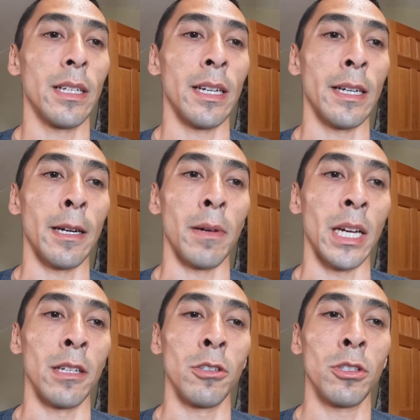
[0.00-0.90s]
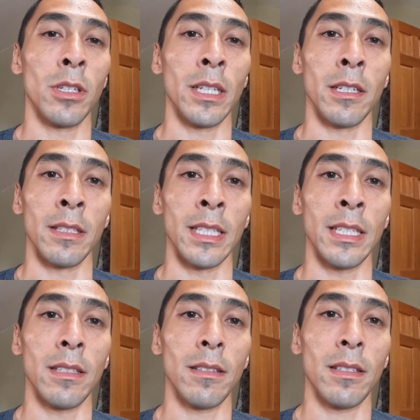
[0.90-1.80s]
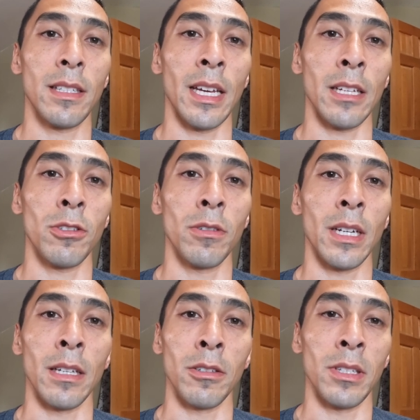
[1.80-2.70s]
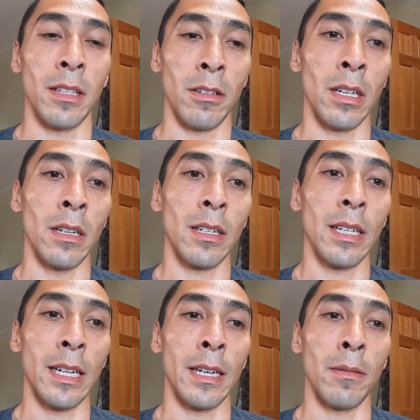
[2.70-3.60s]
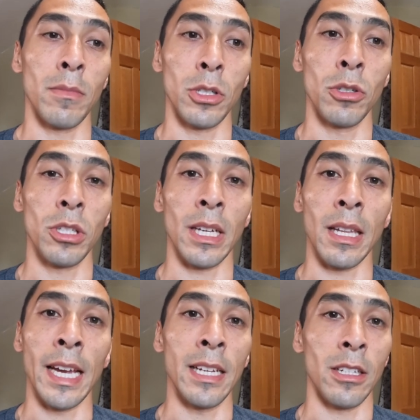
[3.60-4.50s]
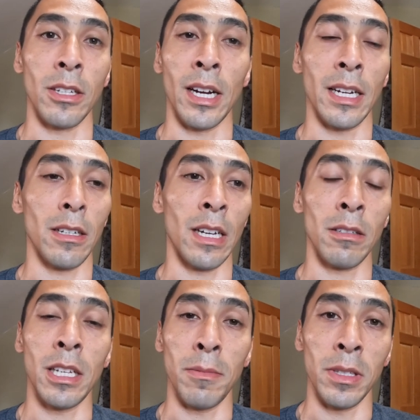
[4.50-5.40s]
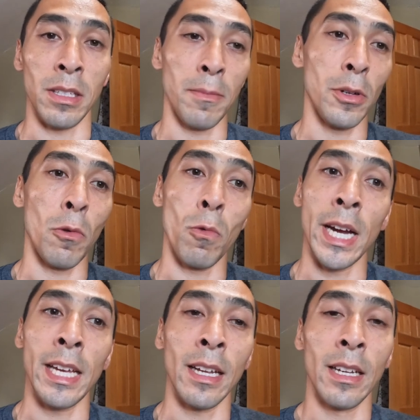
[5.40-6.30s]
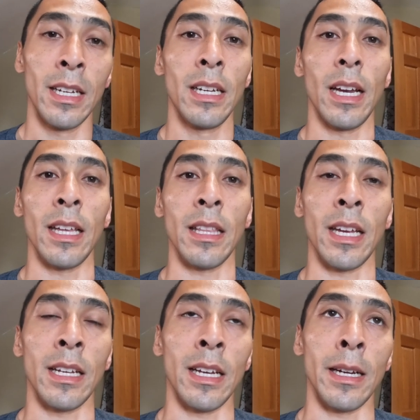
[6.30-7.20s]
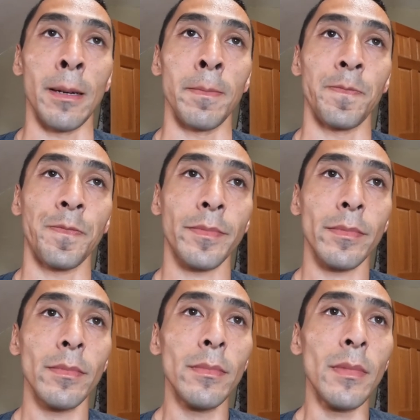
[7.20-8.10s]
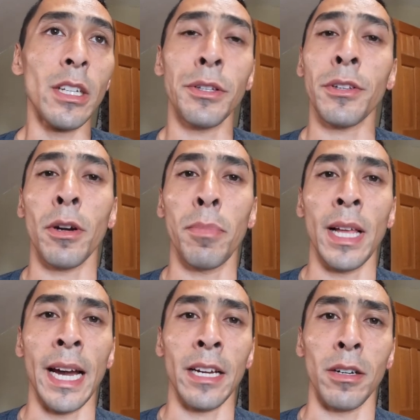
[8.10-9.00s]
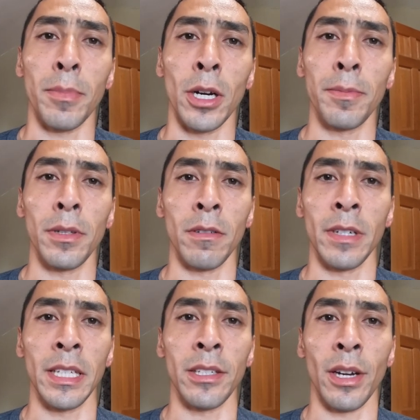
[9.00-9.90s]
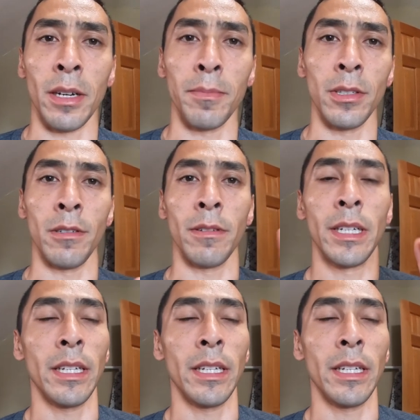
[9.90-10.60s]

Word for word: Uh, I usually only get two colors either, um, usually a light and a dark. I'll keep it simple, white, and then um, either a black or purple or really dark blue.